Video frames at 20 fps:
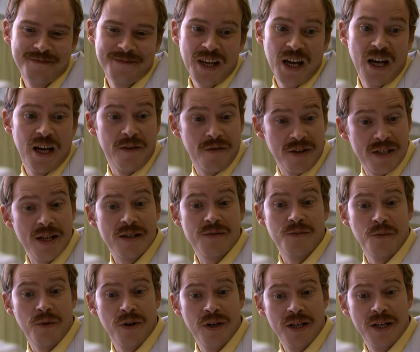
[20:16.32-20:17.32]
And if it doesn't
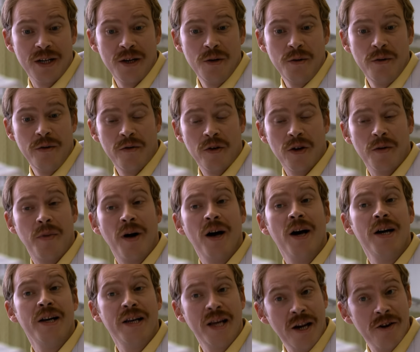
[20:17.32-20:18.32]
work, we've got a
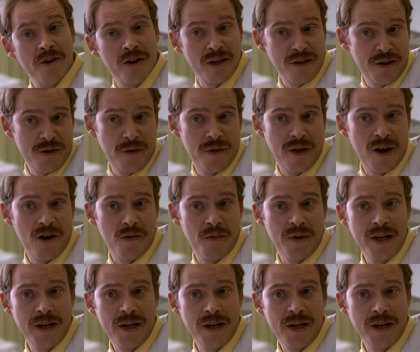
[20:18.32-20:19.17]
pioneering new therapy